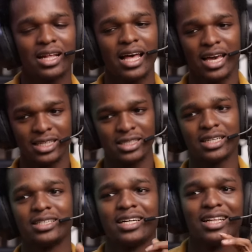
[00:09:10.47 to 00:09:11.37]
Like he
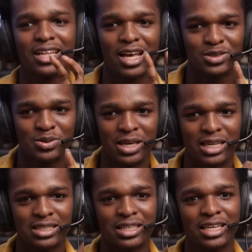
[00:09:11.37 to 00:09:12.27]
said, last two
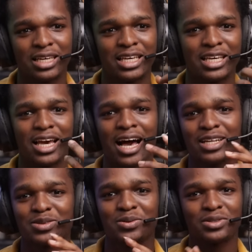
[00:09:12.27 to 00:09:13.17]
years he
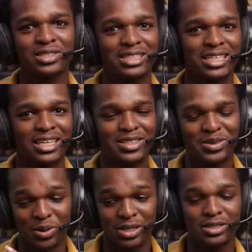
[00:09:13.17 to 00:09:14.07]
had someone say
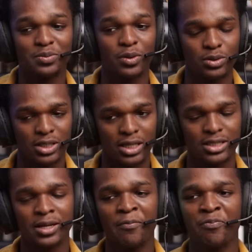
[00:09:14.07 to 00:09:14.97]
talking the podcast.